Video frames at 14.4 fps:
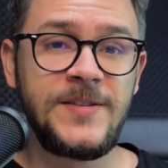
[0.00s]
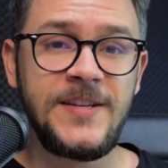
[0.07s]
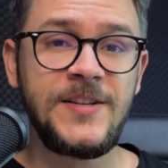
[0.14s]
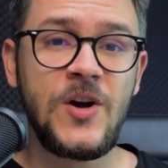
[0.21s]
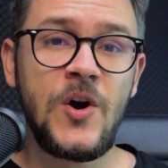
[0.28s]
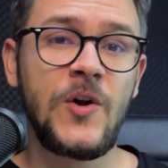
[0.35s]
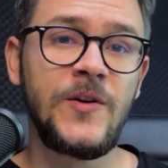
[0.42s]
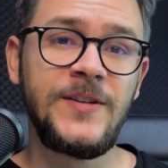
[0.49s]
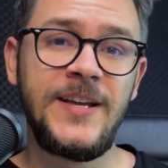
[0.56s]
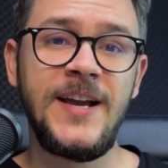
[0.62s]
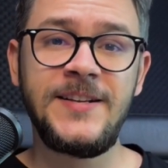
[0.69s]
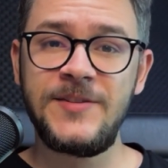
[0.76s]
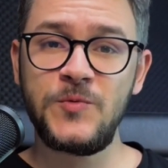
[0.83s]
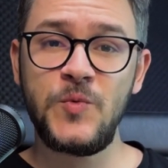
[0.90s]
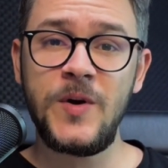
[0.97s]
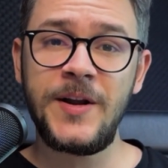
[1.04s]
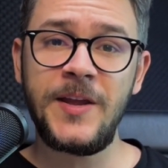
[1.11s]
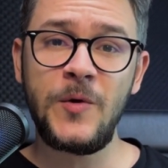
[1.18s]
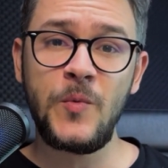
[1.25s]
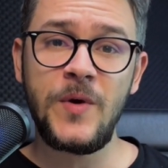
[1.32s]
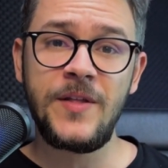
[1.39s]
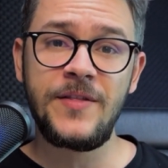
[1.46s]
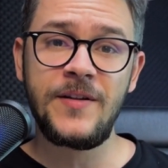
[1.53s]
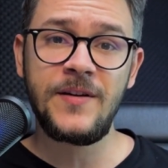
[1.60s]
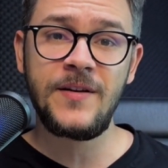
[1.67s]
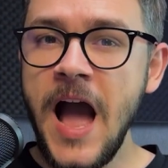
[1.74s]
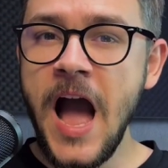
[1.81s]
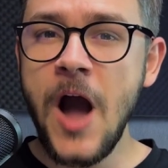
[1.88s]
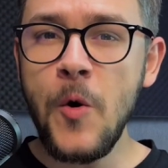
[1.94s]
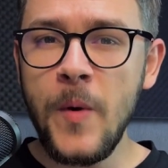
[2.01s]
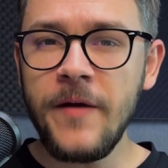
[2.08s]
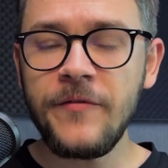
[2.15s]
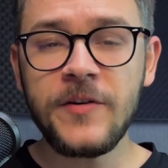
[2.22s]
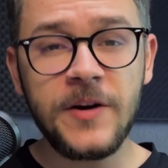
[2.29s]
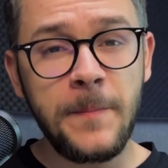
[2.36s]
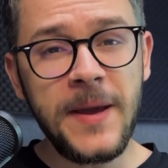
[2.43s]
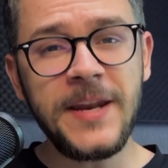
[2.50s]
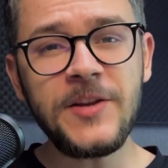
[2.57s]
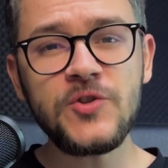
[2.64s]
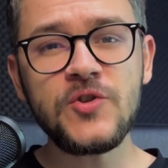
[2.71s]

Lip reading: that AutoDS is working with. However, many